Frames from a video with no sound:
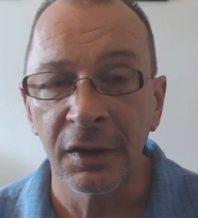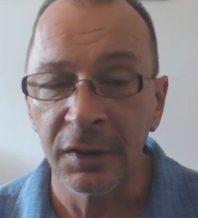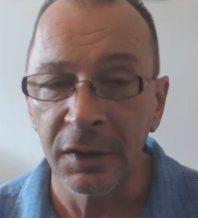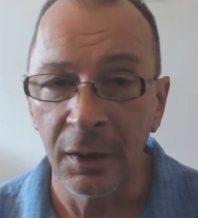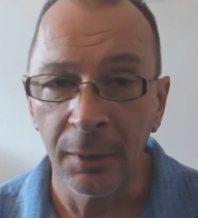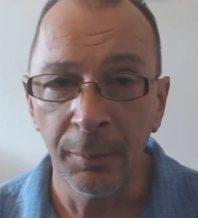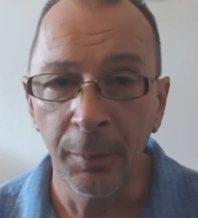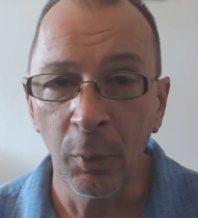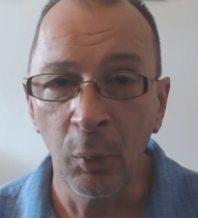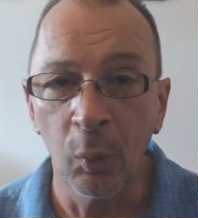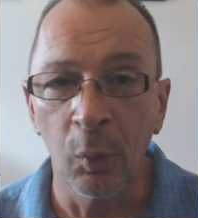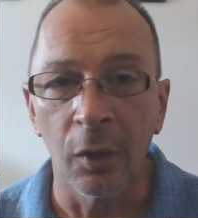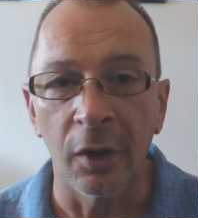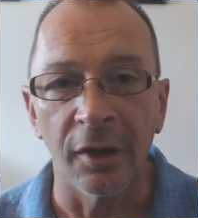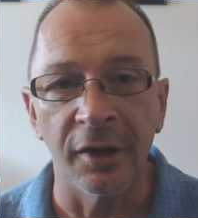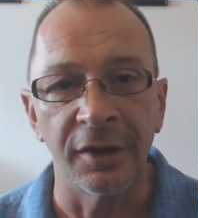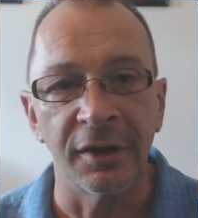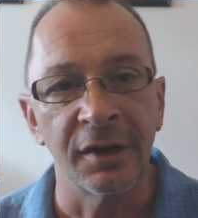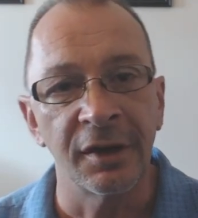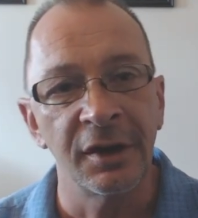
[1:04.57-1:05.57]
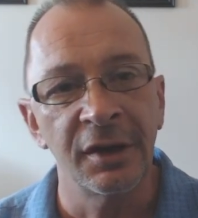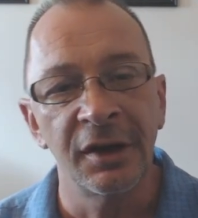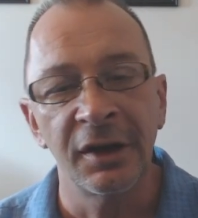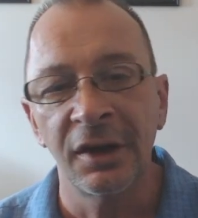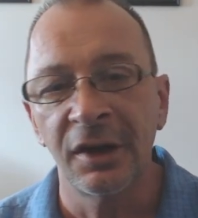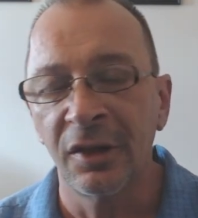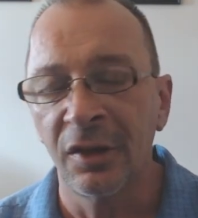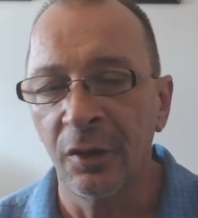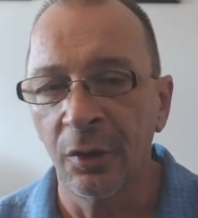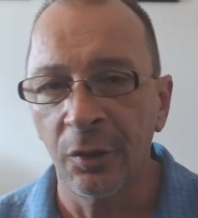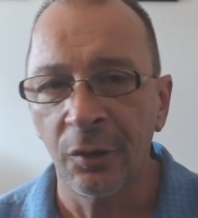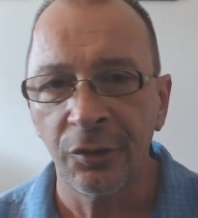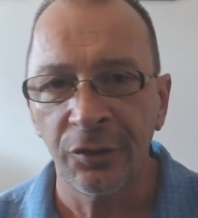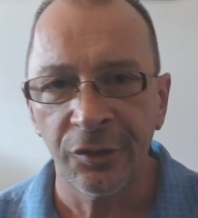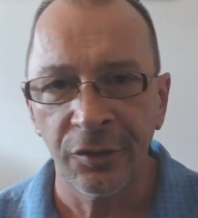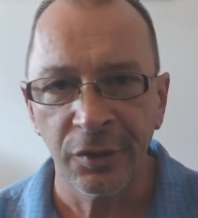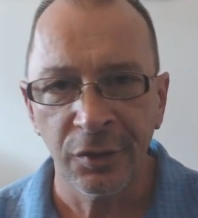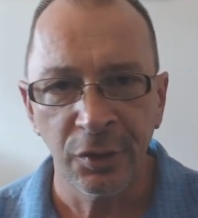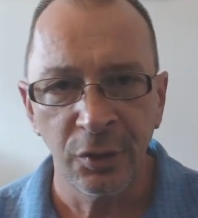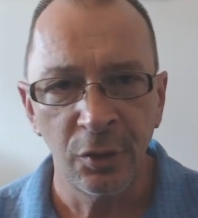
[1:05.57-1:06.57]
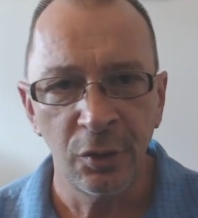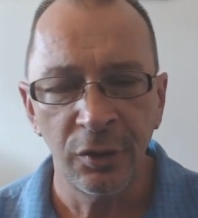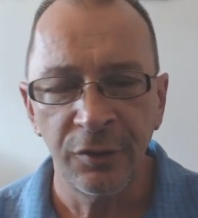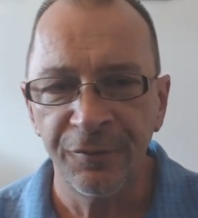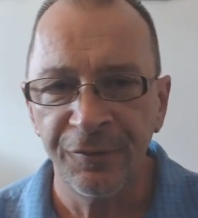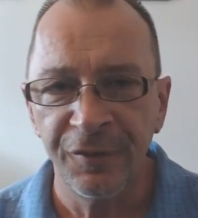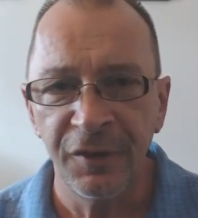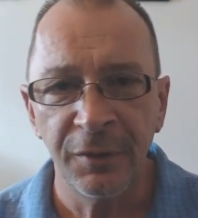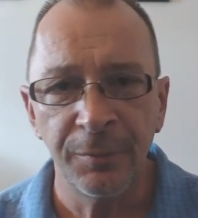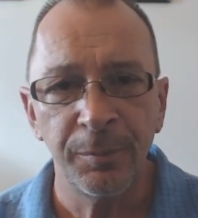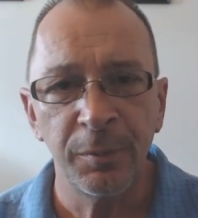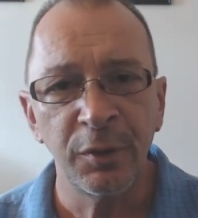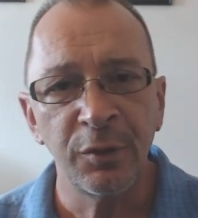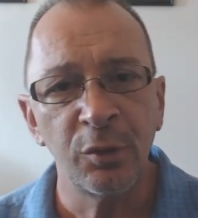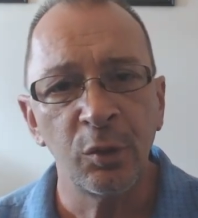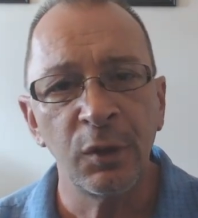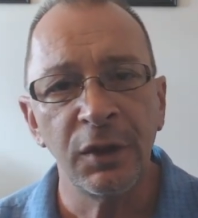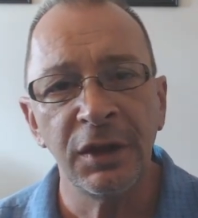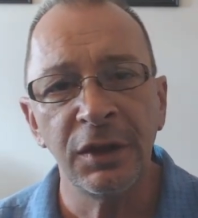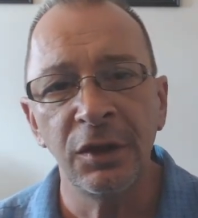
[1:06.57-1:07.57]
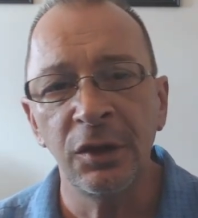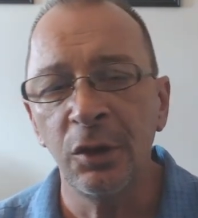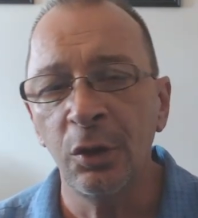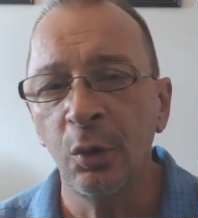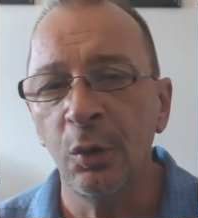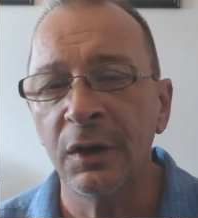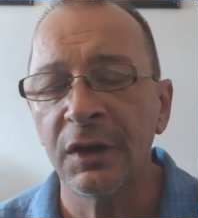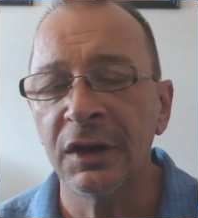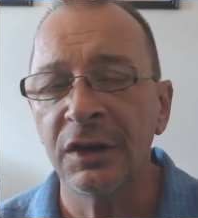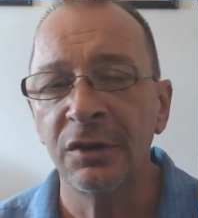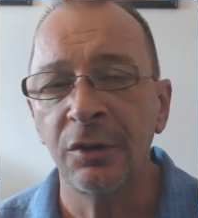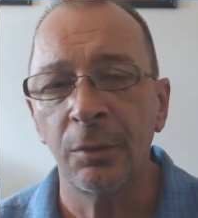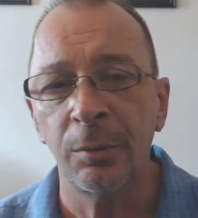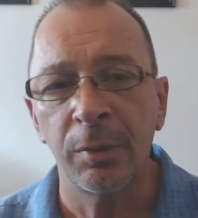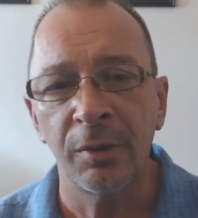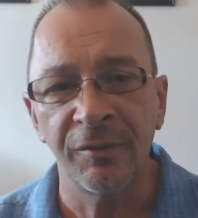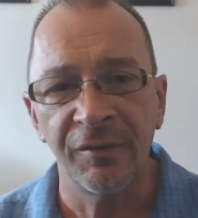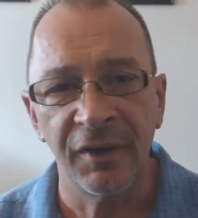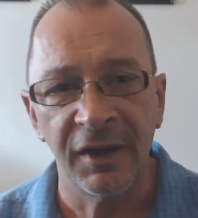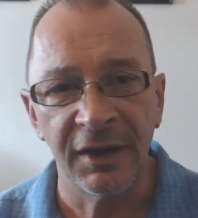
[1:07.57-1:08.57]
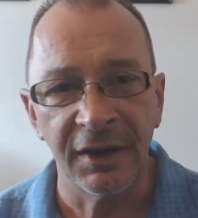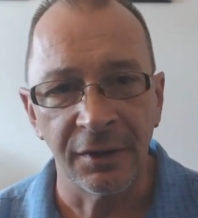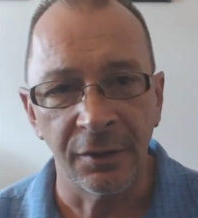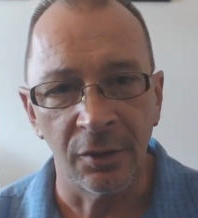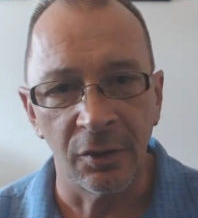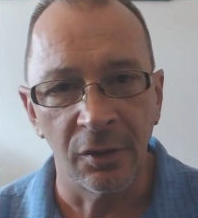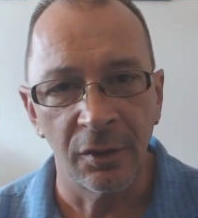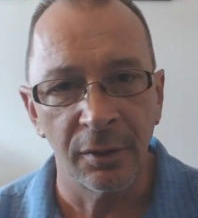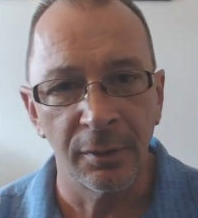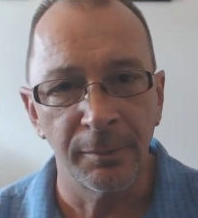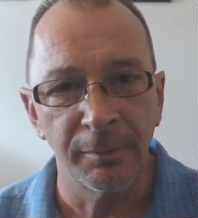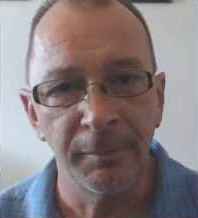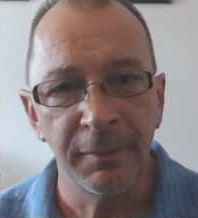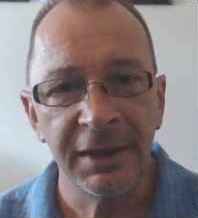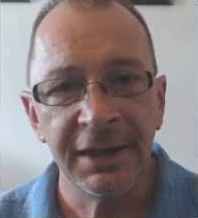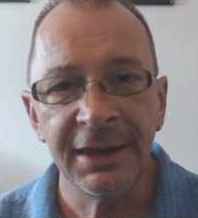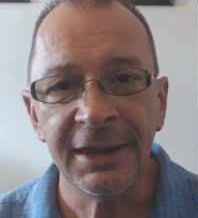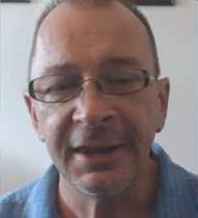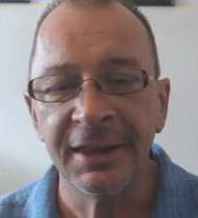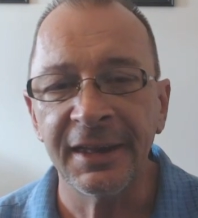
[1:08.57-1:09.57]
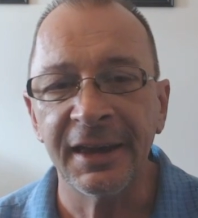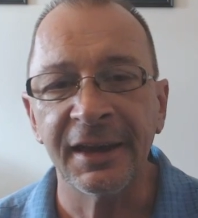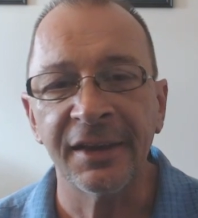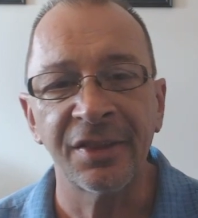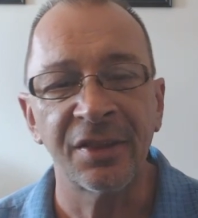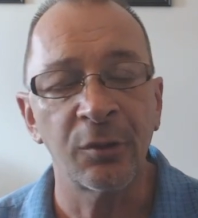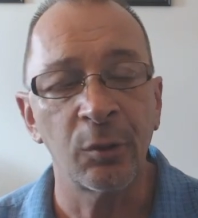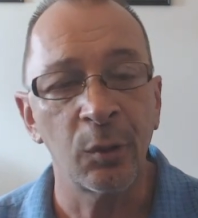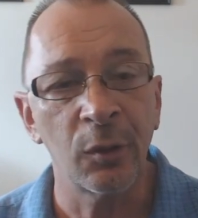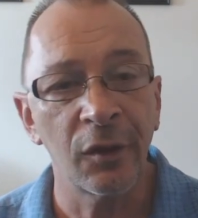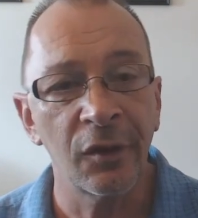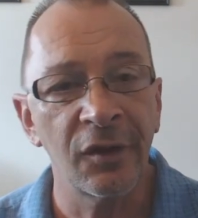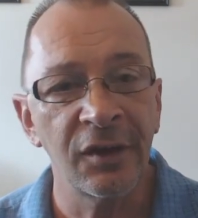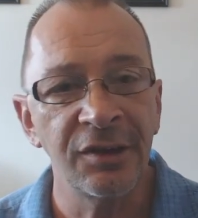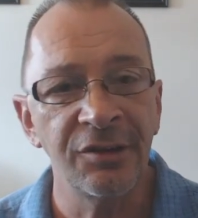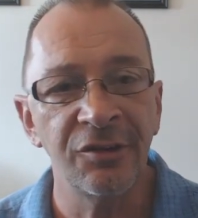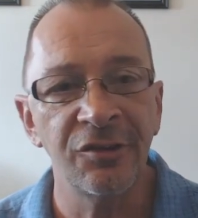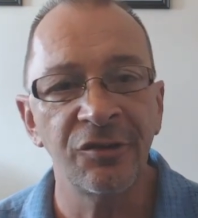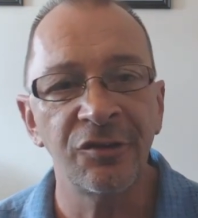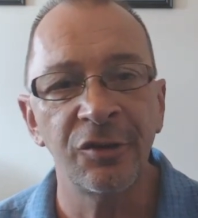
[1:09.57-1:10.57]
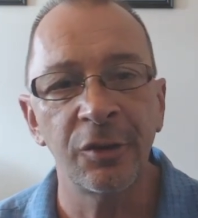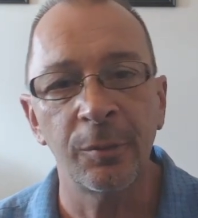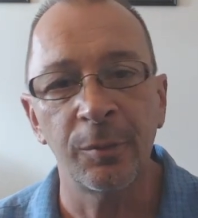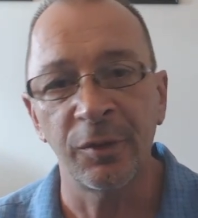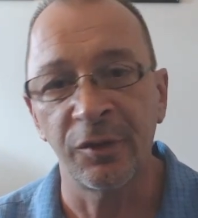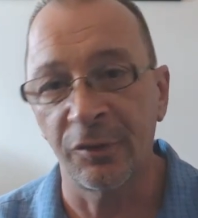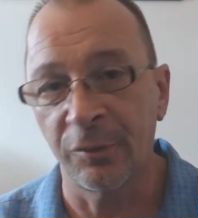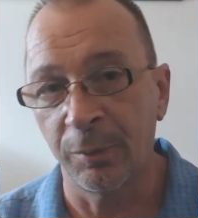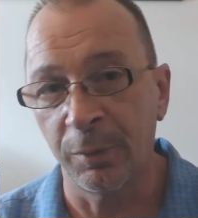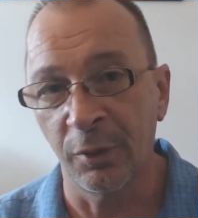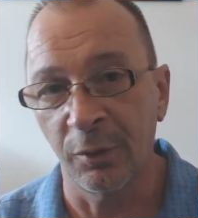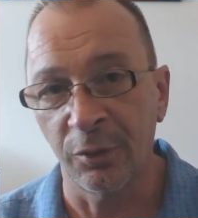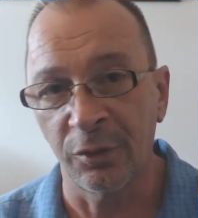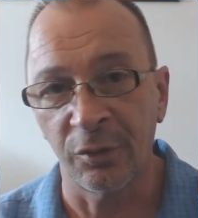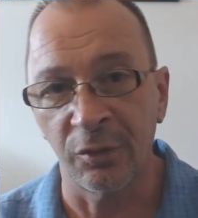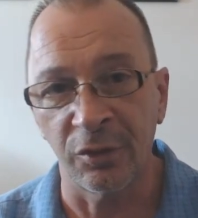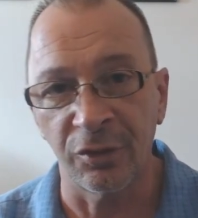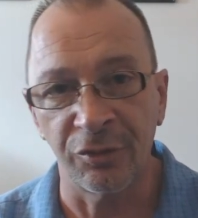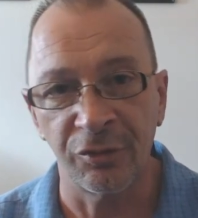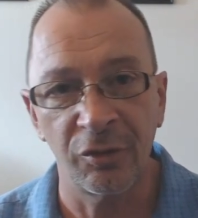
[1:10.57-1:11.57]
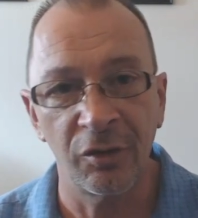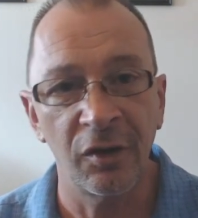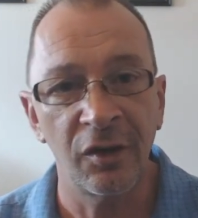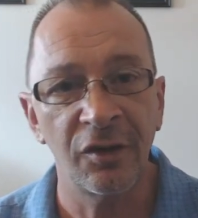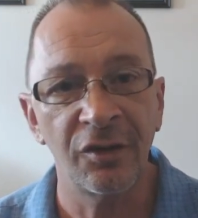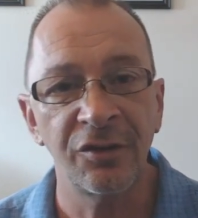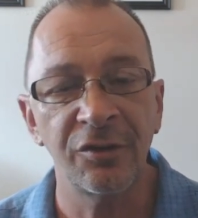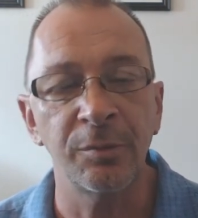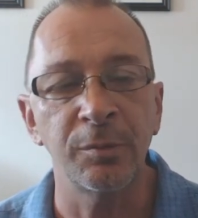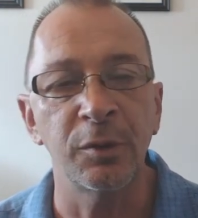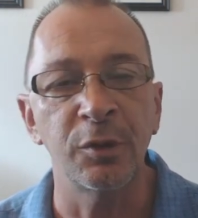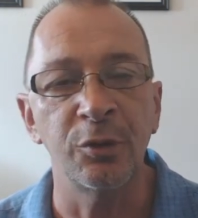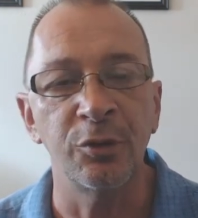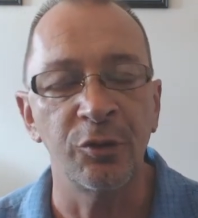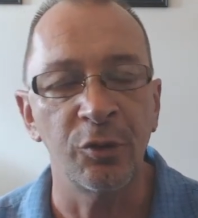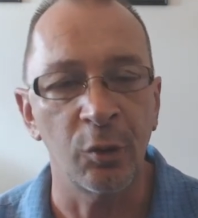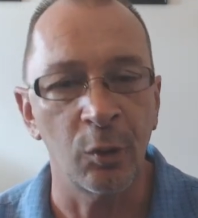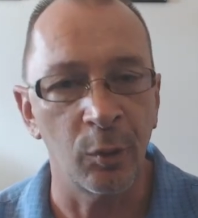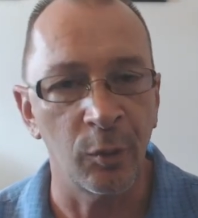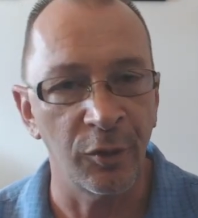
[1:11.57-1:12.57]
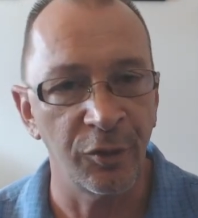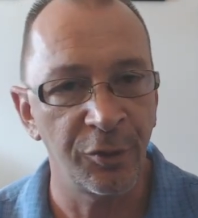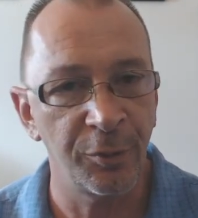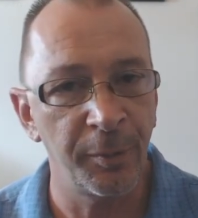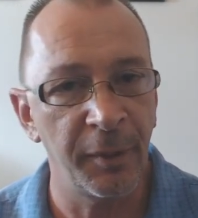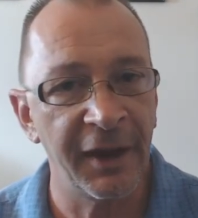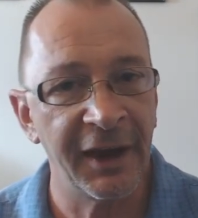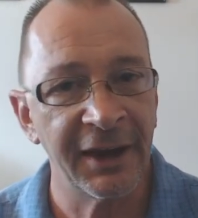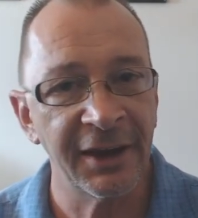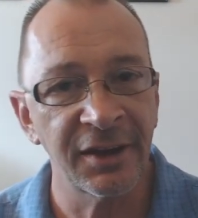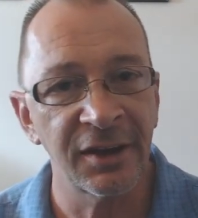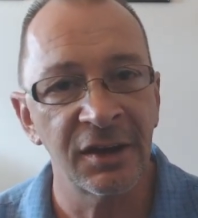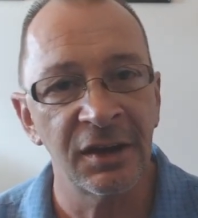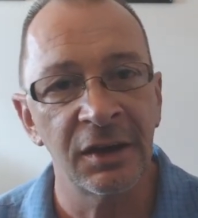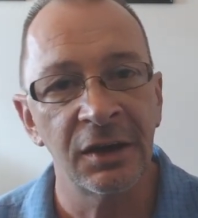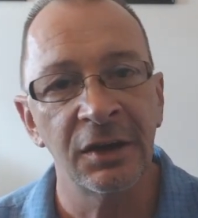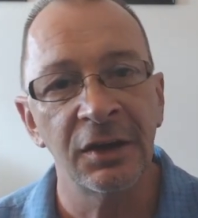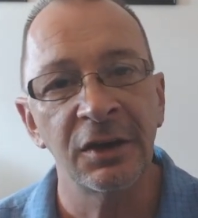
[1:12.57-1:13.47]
Number one, there is a good fit between you and your provider, meaning that the relationship is built on trust, mutual respect,